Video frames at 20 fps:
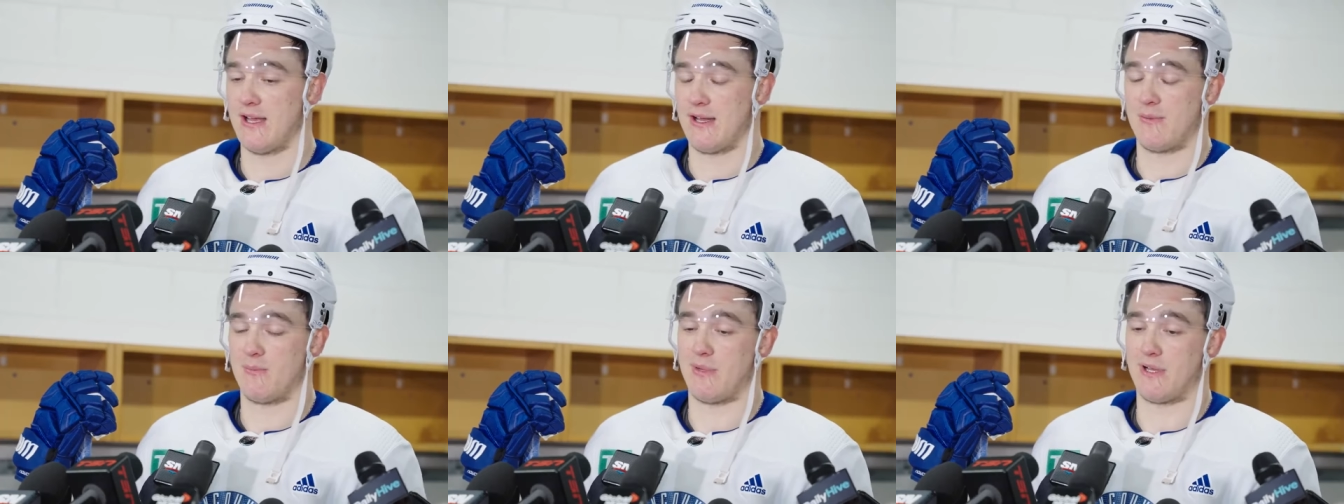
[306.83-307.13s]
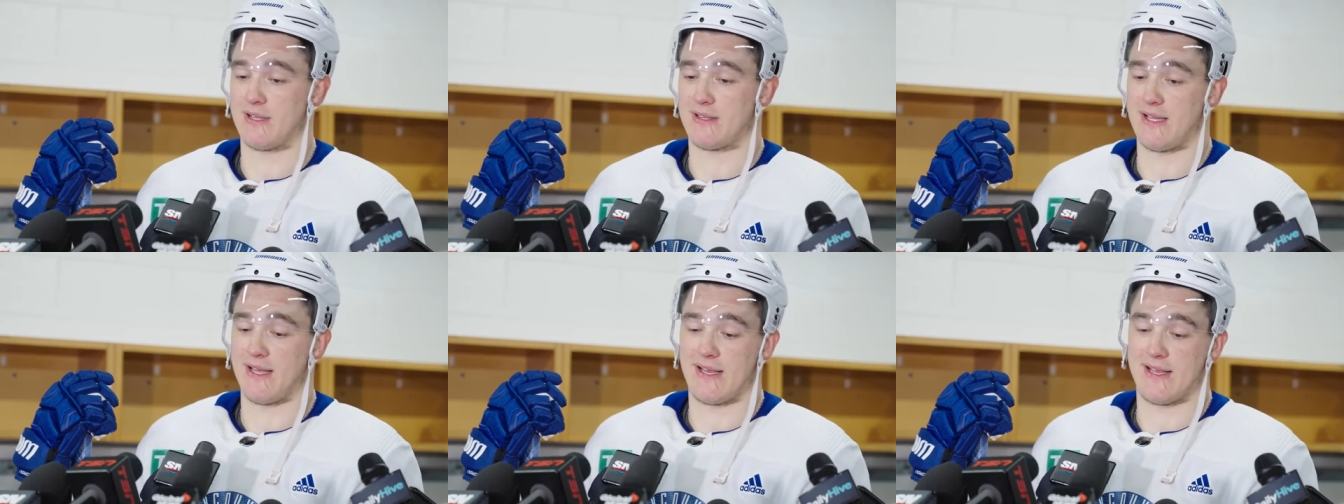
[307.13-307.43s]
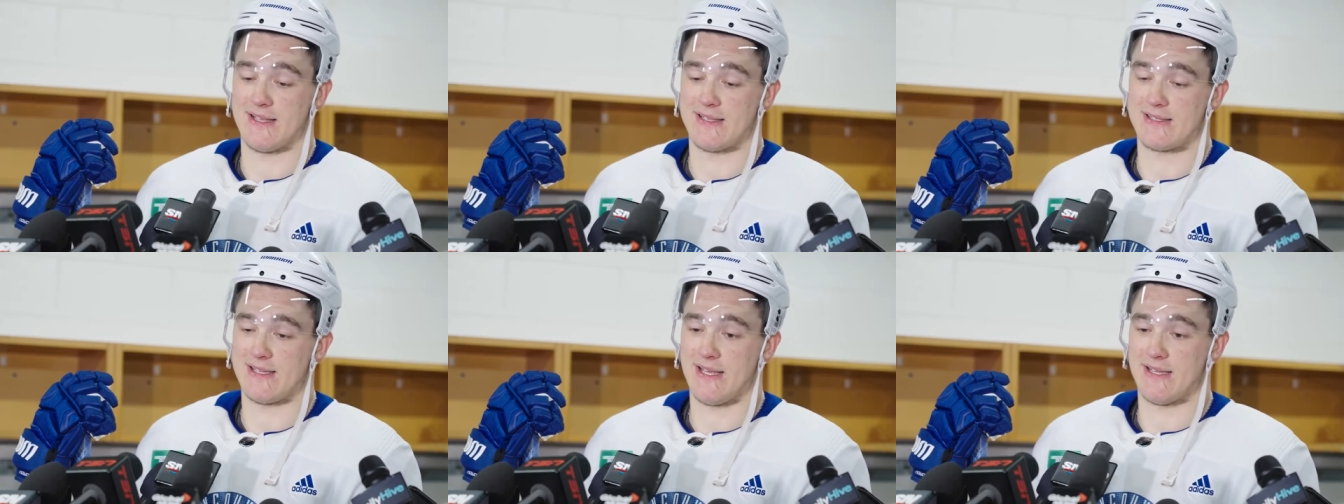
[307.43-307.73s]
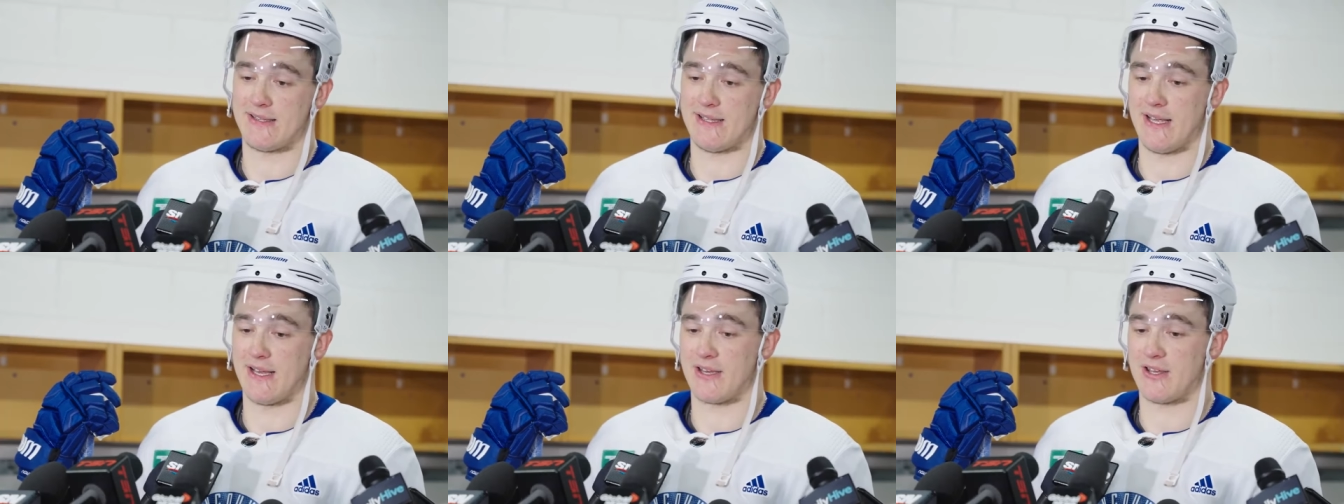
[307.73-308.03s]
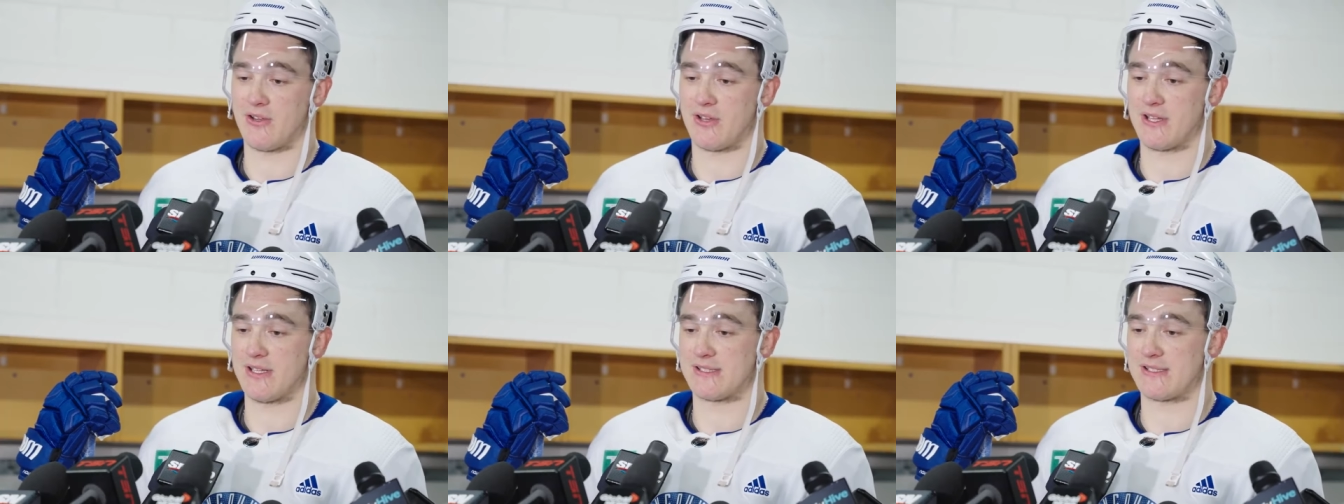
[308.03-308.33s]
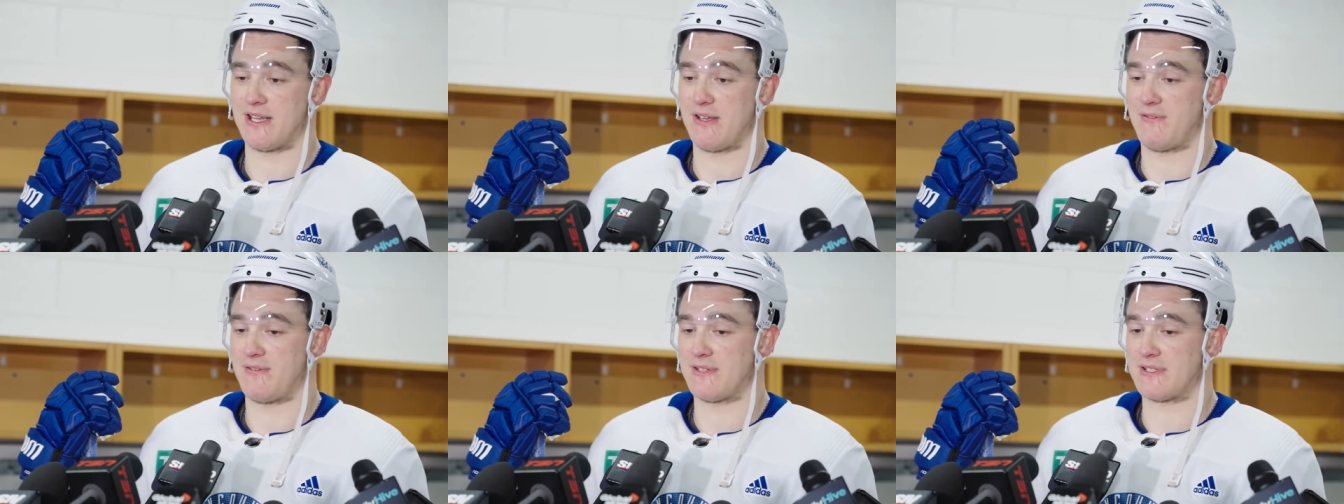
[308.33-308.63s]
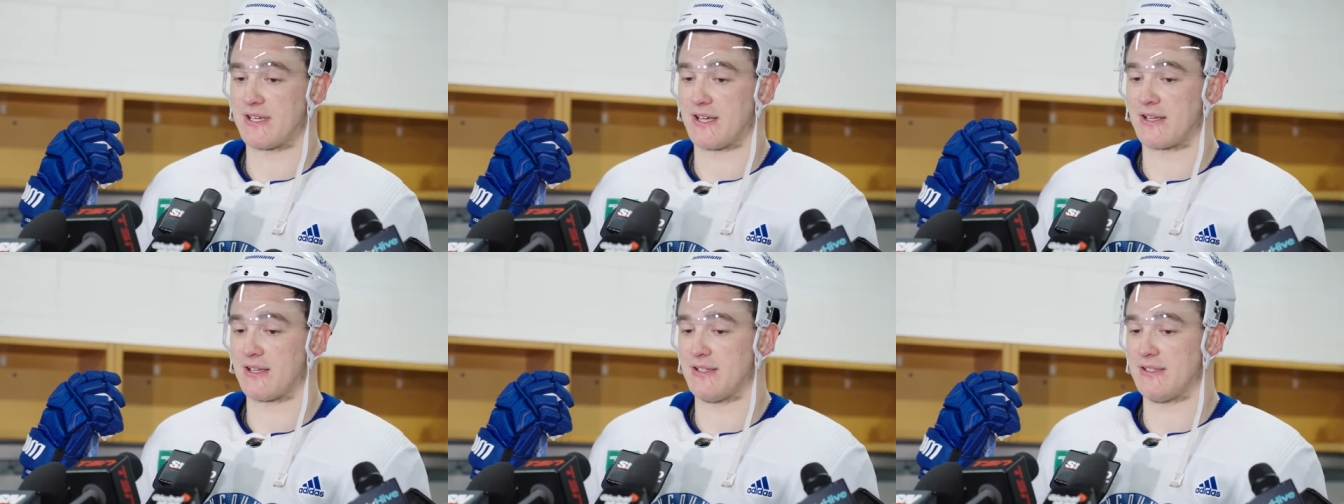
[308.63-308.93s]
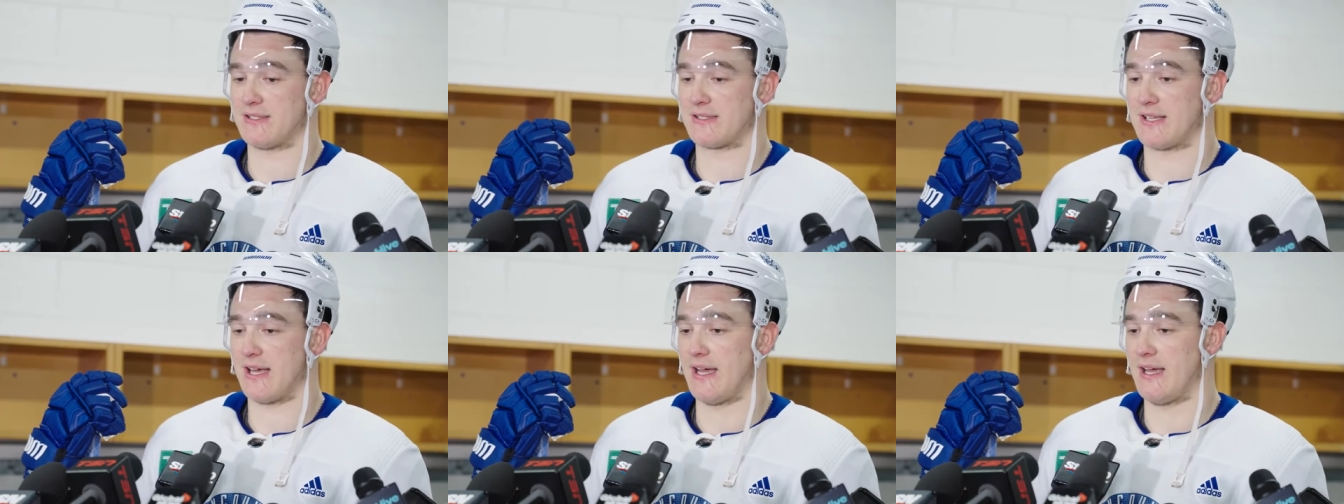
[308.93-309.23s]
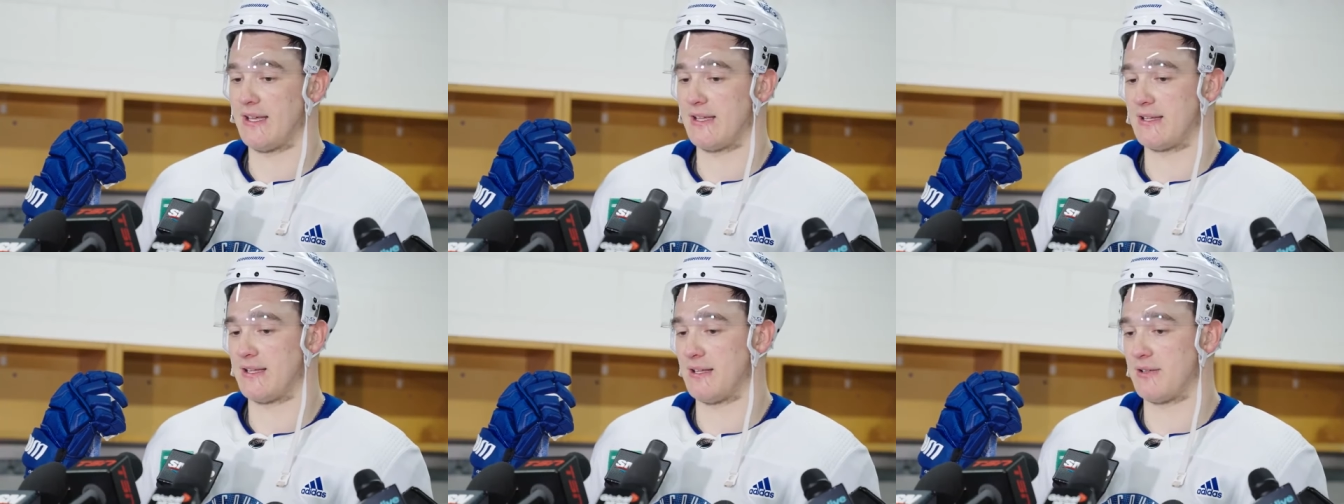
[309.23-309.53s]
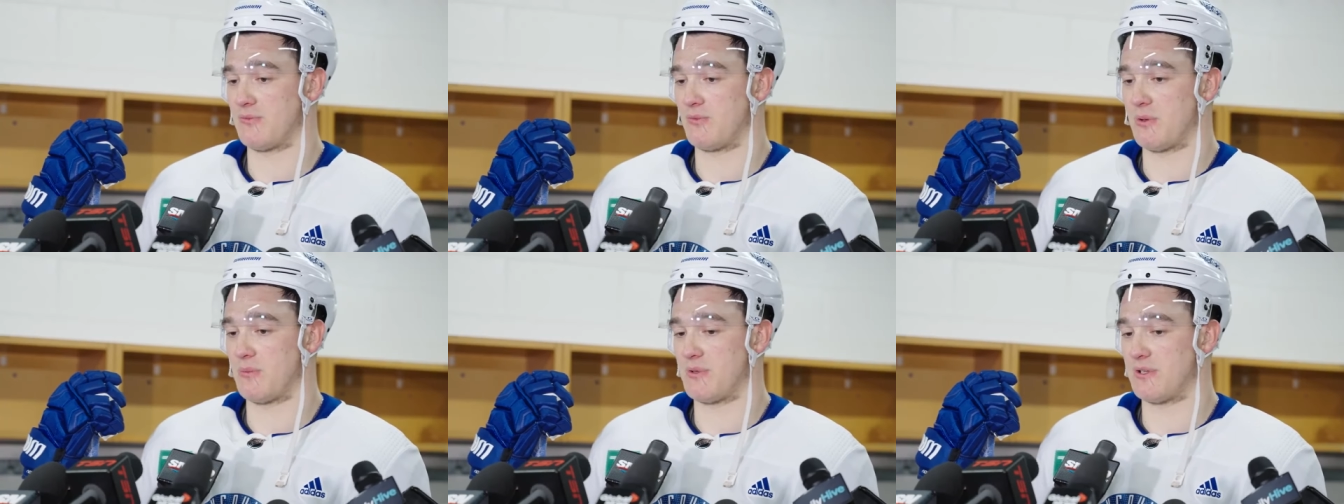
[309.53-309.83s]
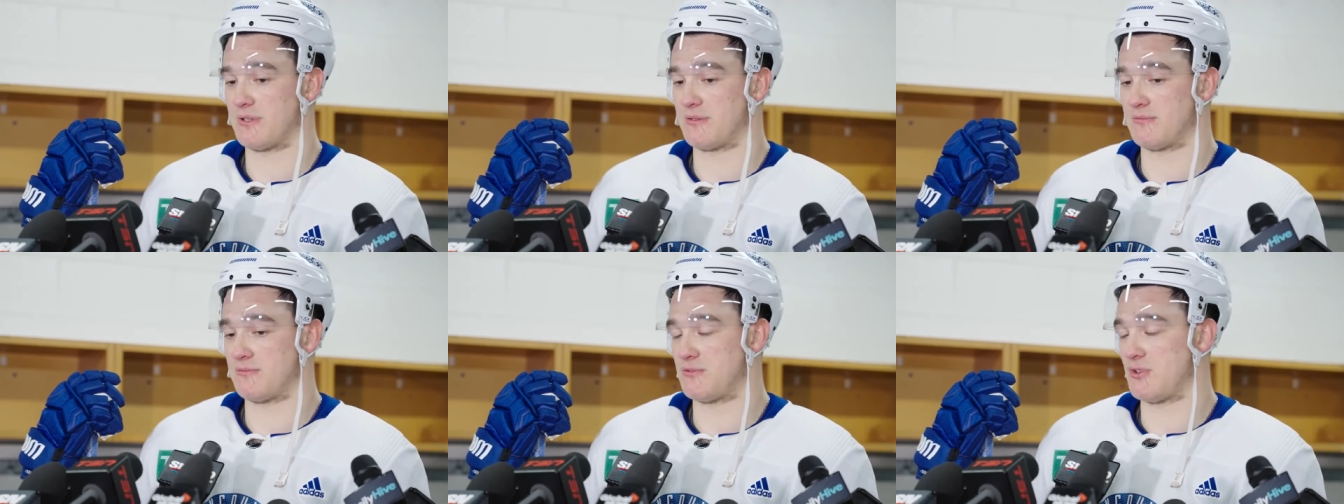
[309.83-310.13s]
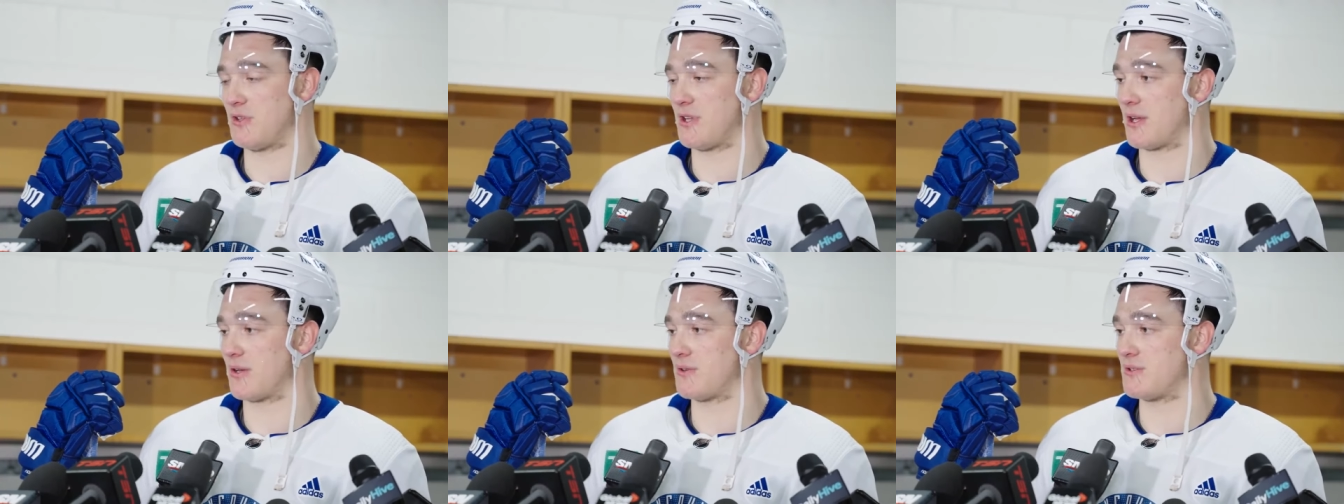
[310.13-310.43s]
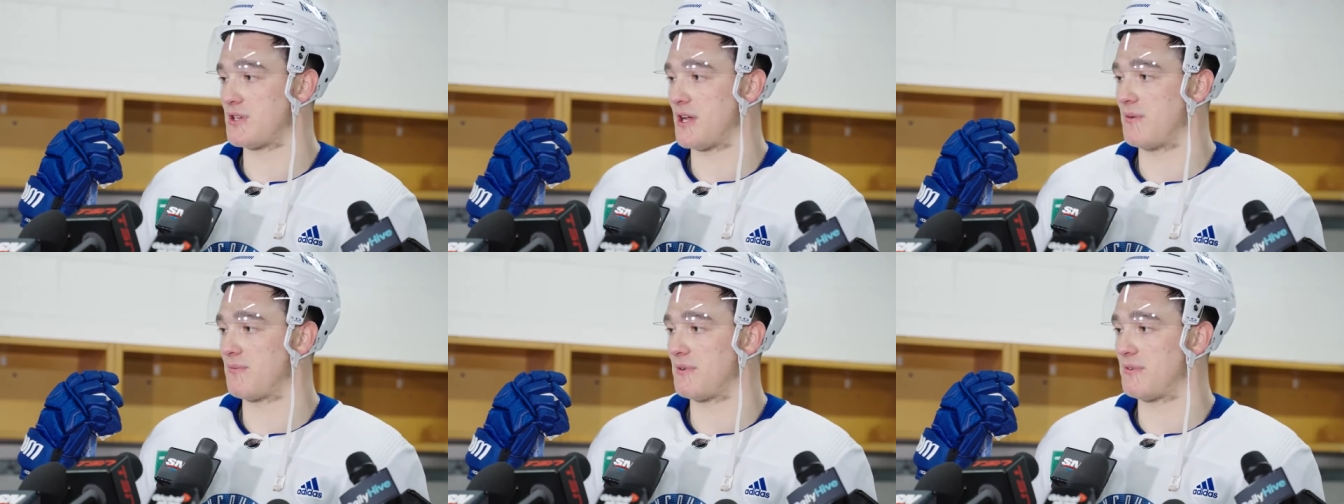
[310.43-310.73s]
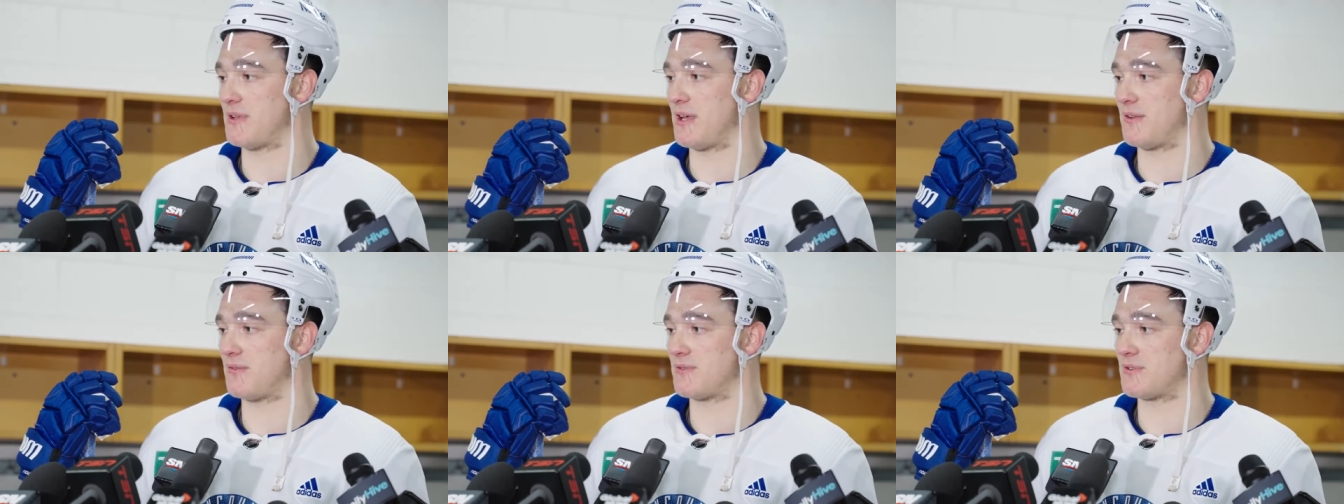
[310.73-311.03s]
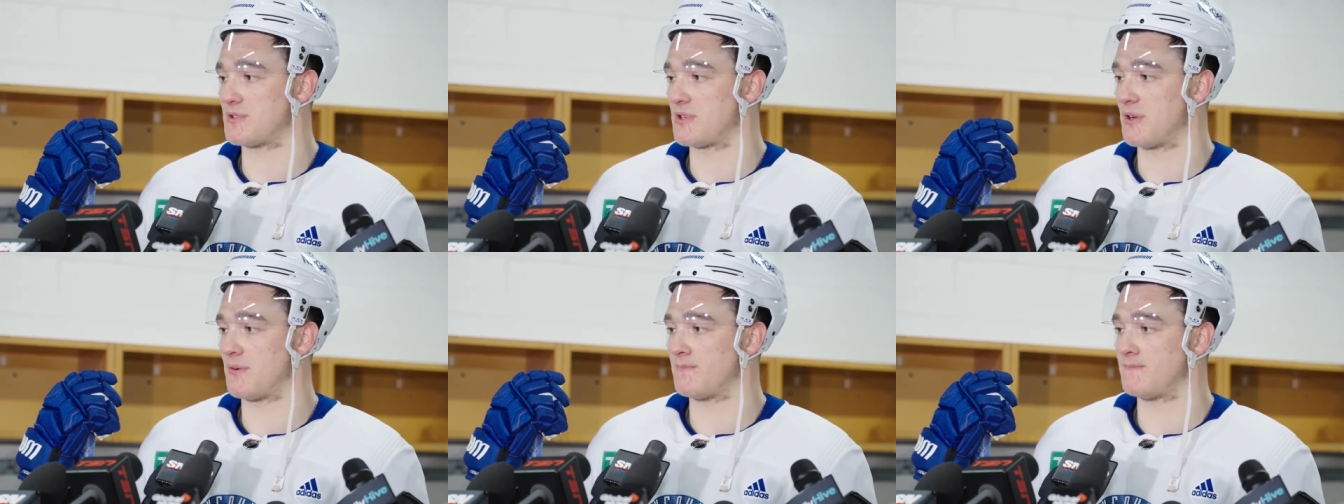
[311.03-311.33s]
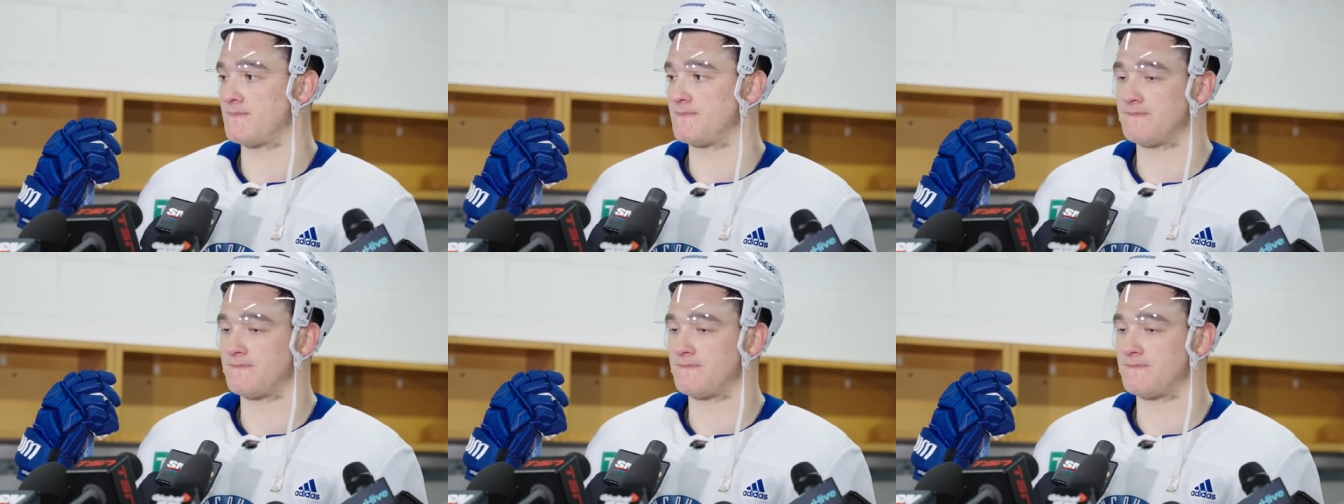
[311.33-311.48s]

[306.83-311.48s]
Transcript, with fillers: But like I said, like you can stay physical inside, and we've been doing a good job with that for sure.